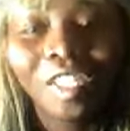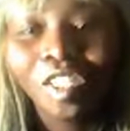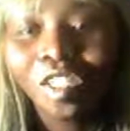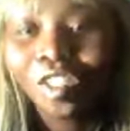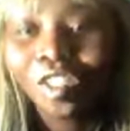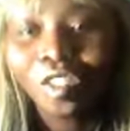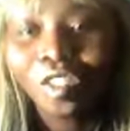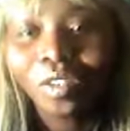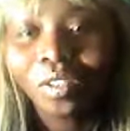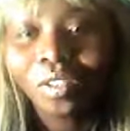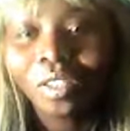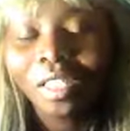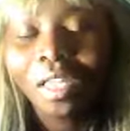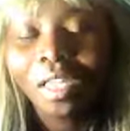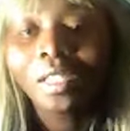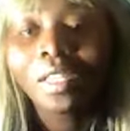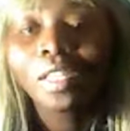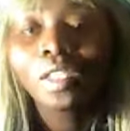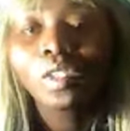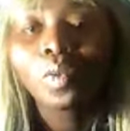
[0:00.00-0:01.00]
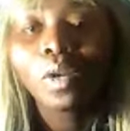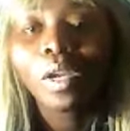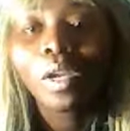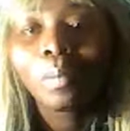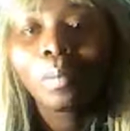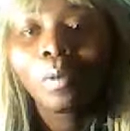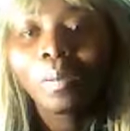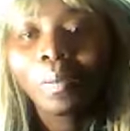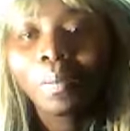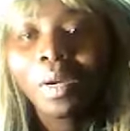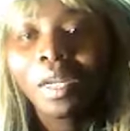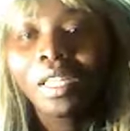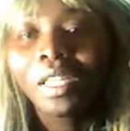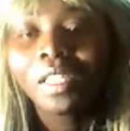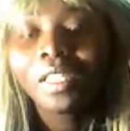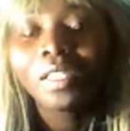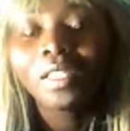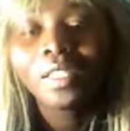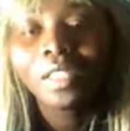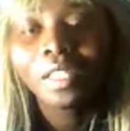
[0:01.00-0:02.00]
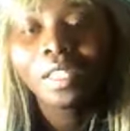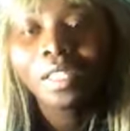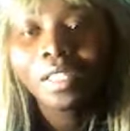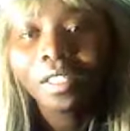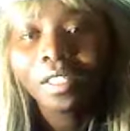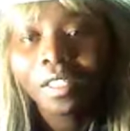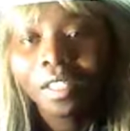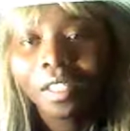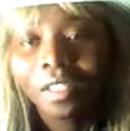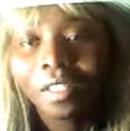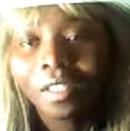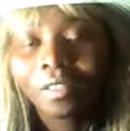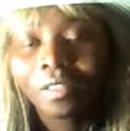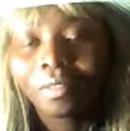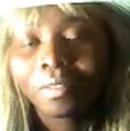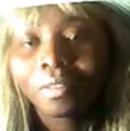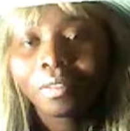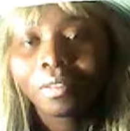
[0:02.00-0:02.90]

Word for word: It's not there. That's why Bob Marley is still singing